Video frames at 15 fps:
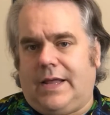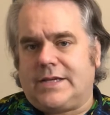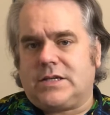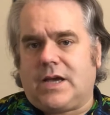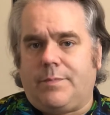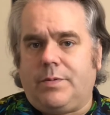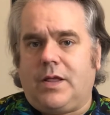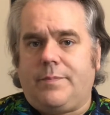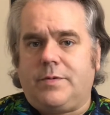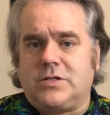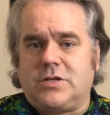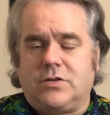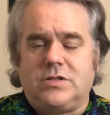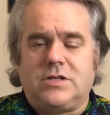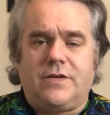couple
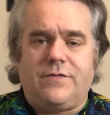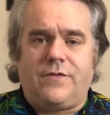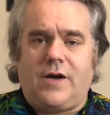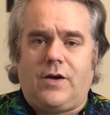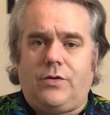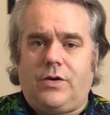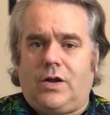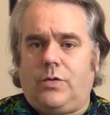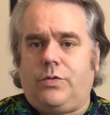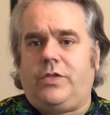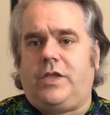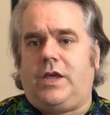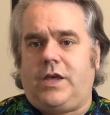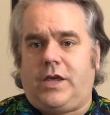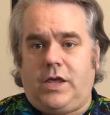episodes, I found out
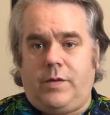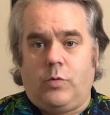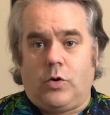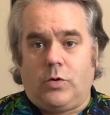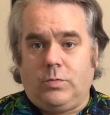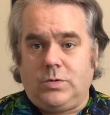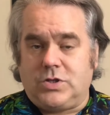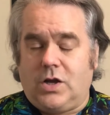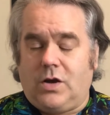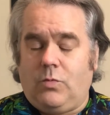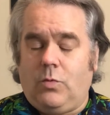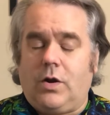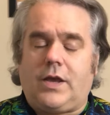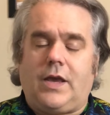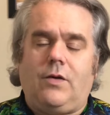the keyboard was not
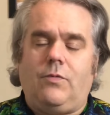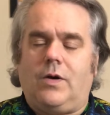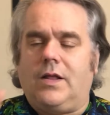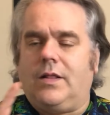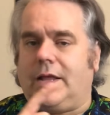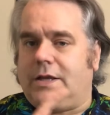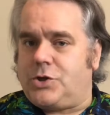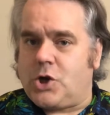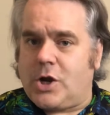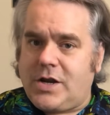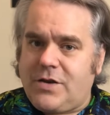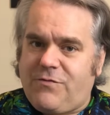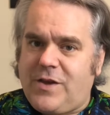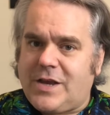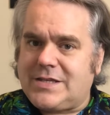working. Well, I tried to
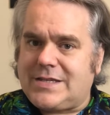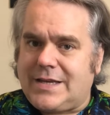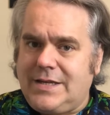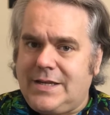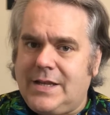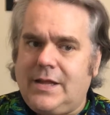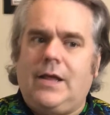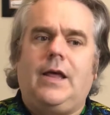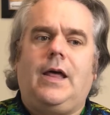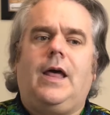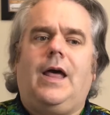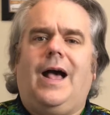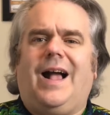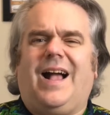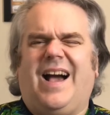fix it.
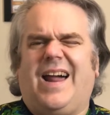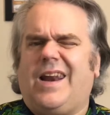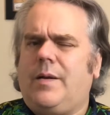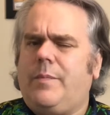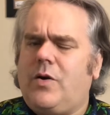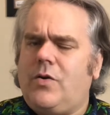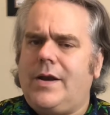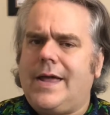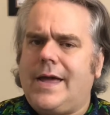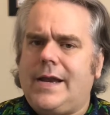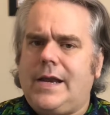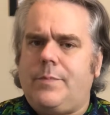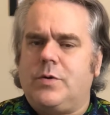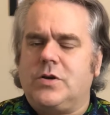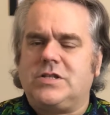Got it about
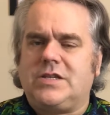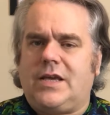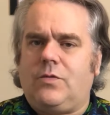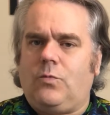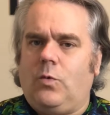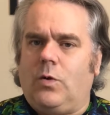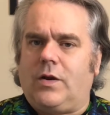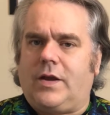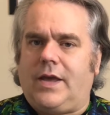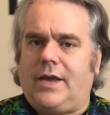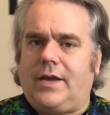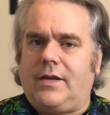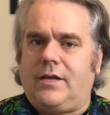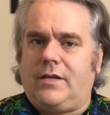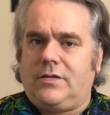90%
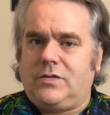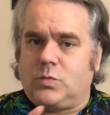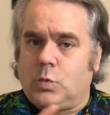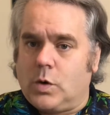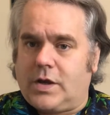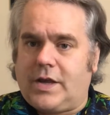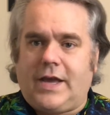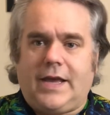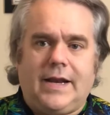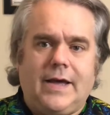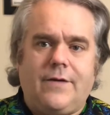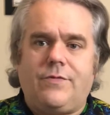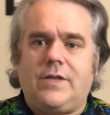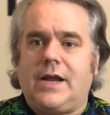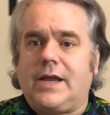working. It's working
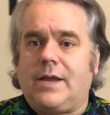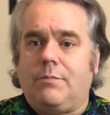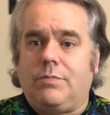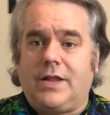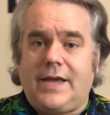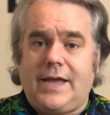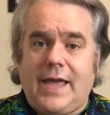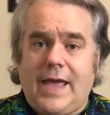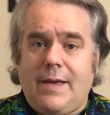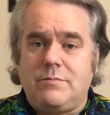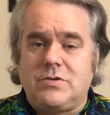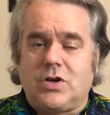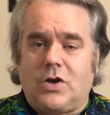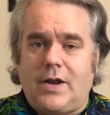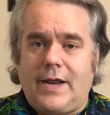enough that I can play
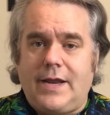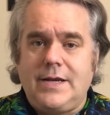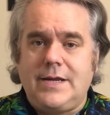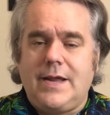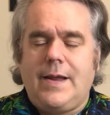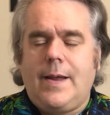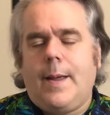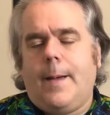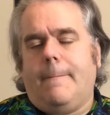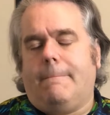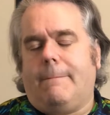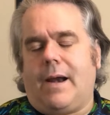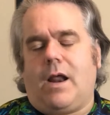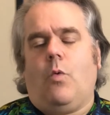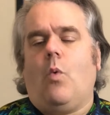games on it,
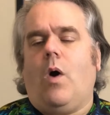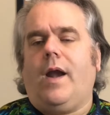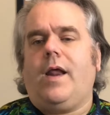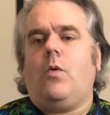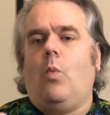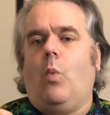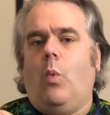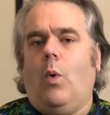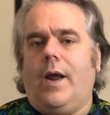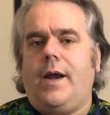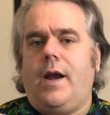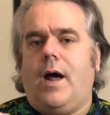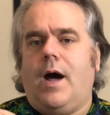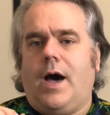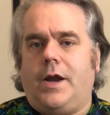but I want it
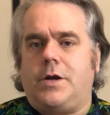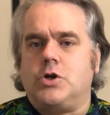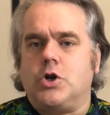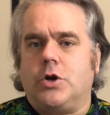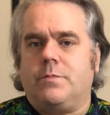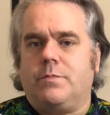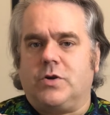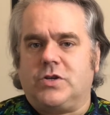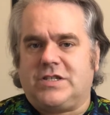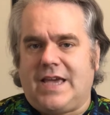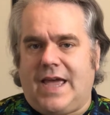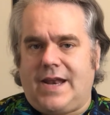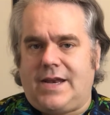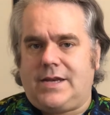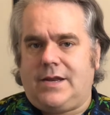
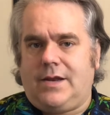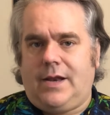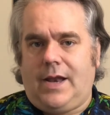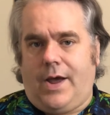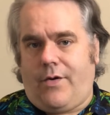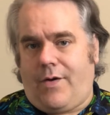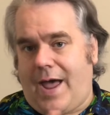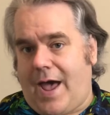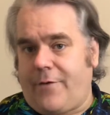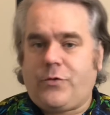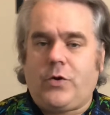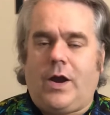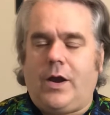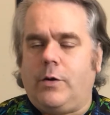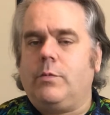100%. Now,
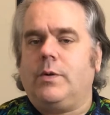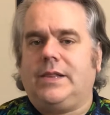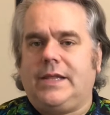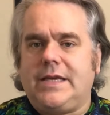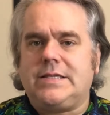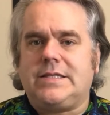after I released